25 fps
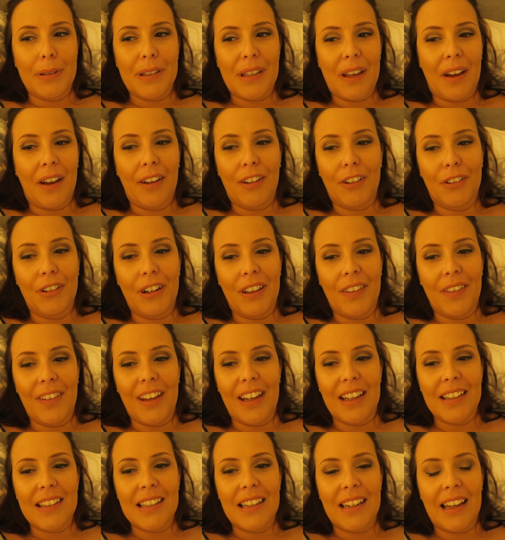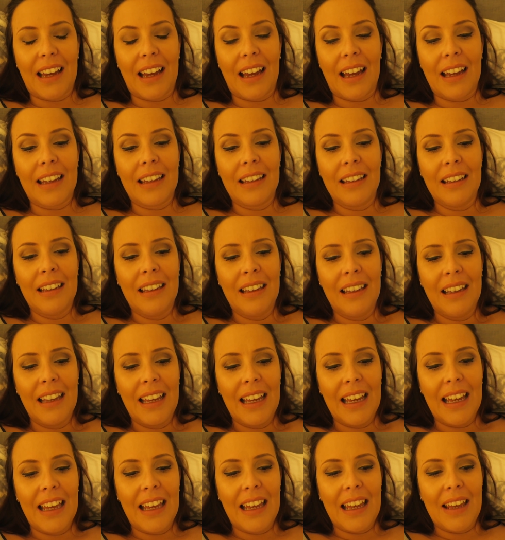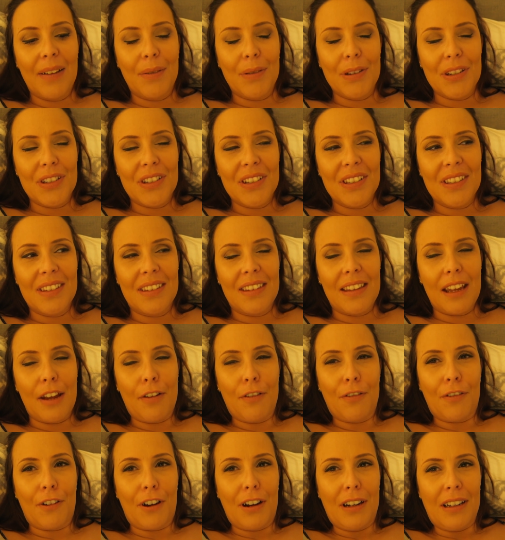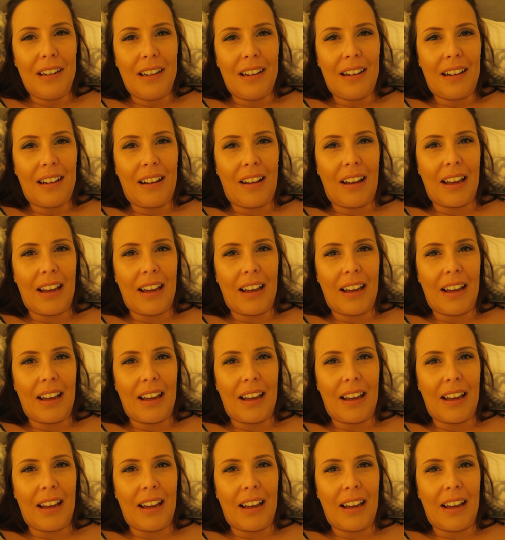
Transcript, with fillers: was going on in there today. It was just different.